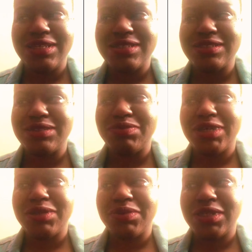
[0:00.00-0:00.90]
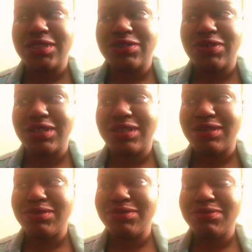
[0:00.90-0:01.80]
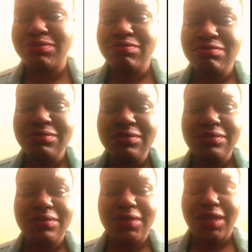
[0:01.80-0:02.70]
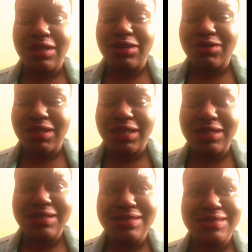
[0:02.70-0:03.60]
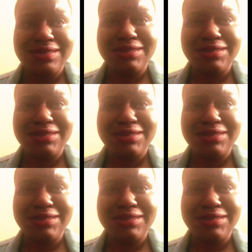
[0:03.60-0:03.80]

he's in a better place right now. I know that he's